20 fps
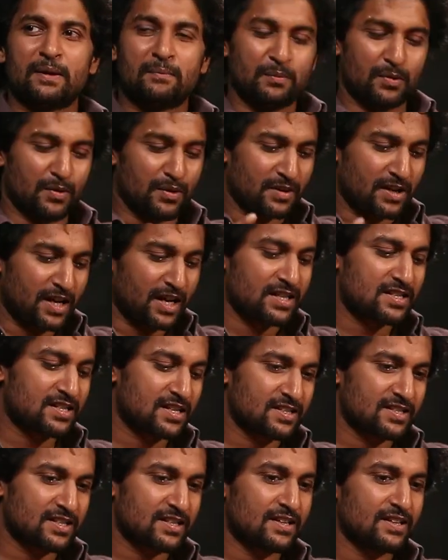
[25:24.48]
eppudu
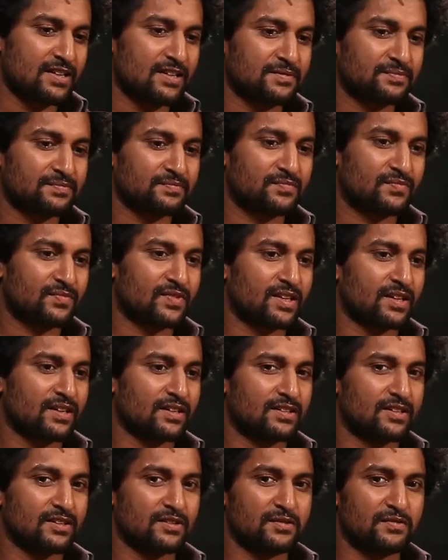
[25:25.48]
kalisina sare
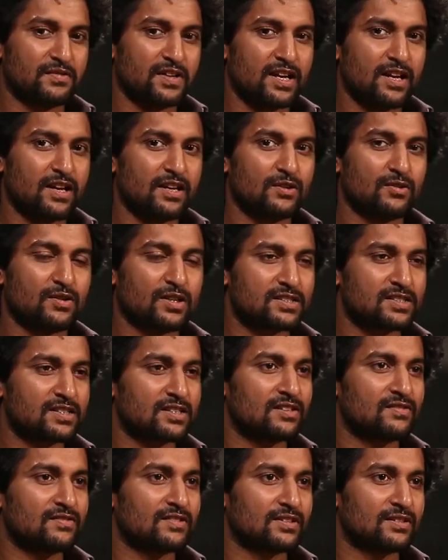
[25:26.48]
the way you
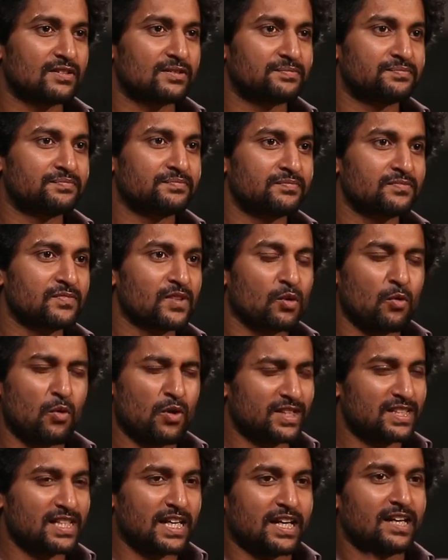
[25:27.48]
receive the
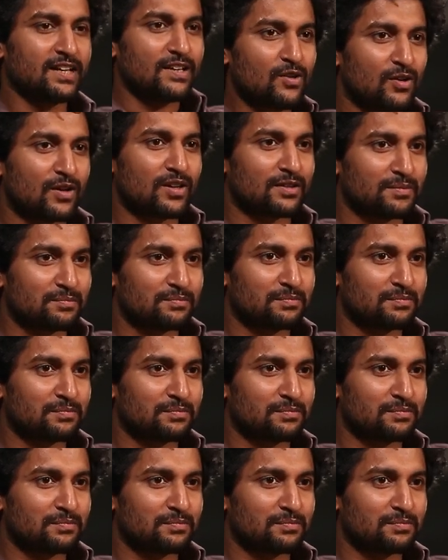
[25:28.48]
okay sudden ok